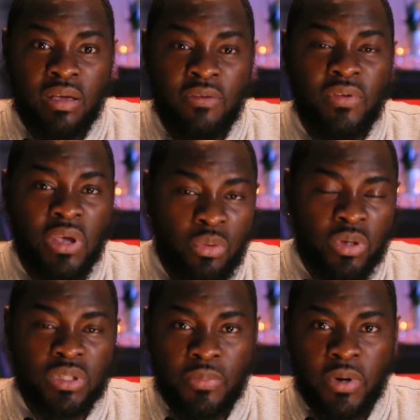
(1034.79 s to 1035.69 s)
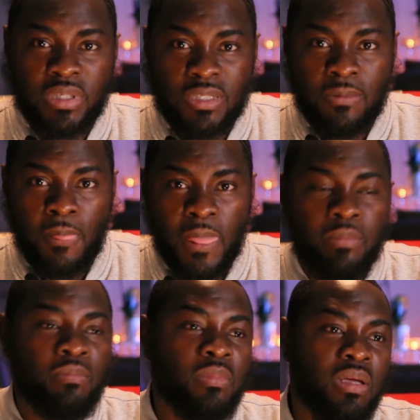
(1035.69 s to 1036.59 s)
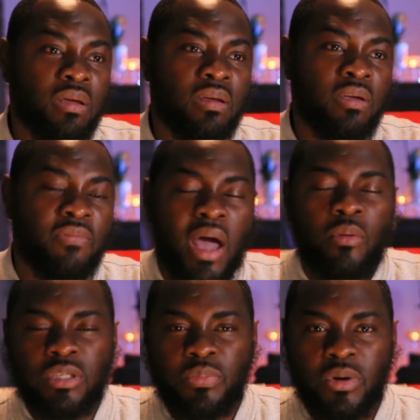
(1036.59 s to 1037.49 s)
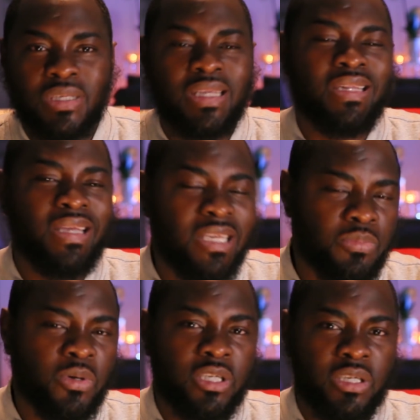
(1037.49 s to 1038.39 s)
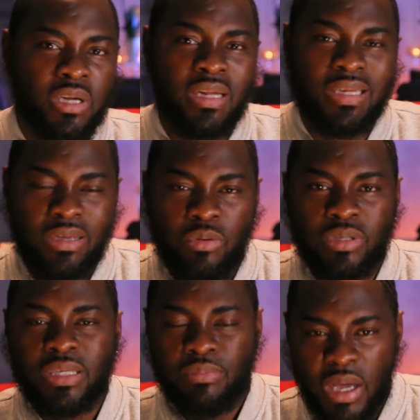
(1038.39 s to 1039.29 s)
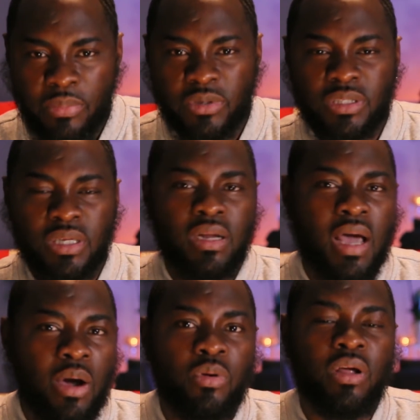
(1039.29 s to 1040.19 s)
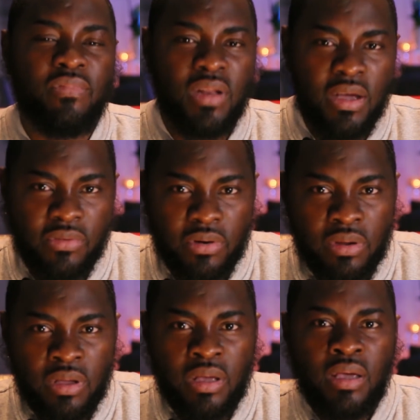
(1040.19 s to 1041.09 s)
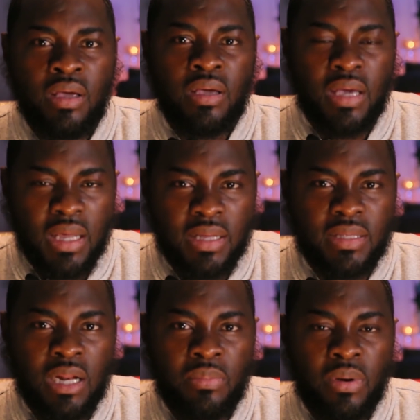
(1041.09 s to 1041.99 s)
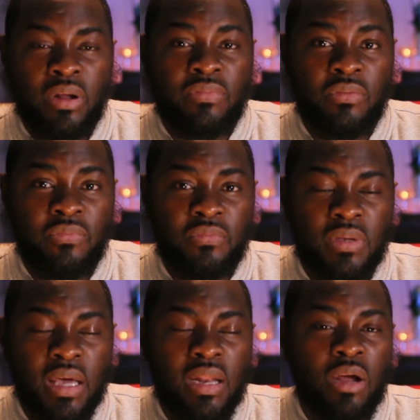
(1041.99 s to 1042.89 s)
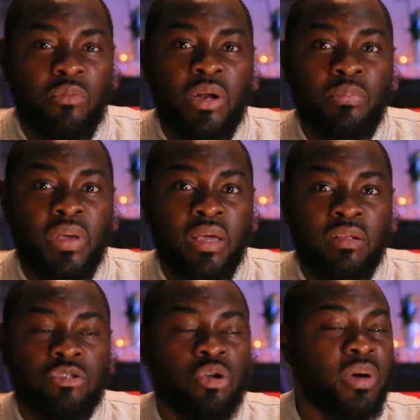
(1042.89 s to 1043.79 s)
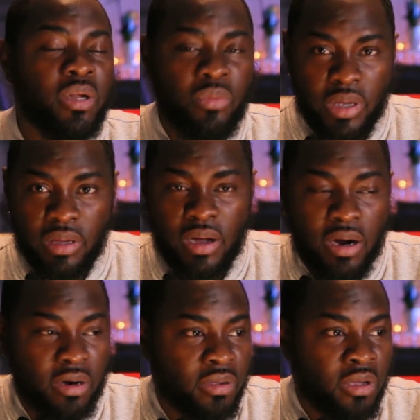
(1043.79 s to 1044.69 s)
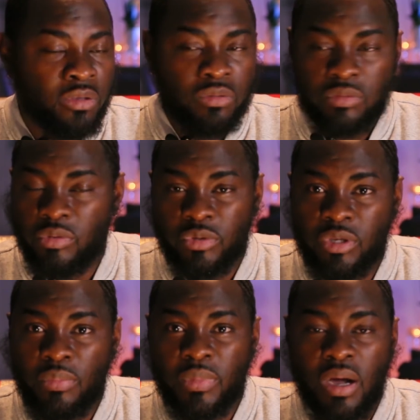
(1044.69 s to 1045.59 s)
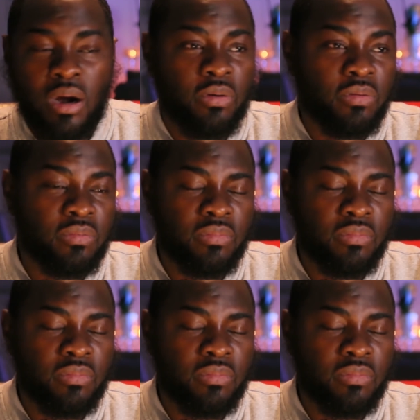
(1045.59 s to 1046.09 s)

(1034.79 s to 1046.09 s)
If he was the person in if I was a person in his position and he was in my position, I would have never get that help. I would have to get that rent paid some other way or do something or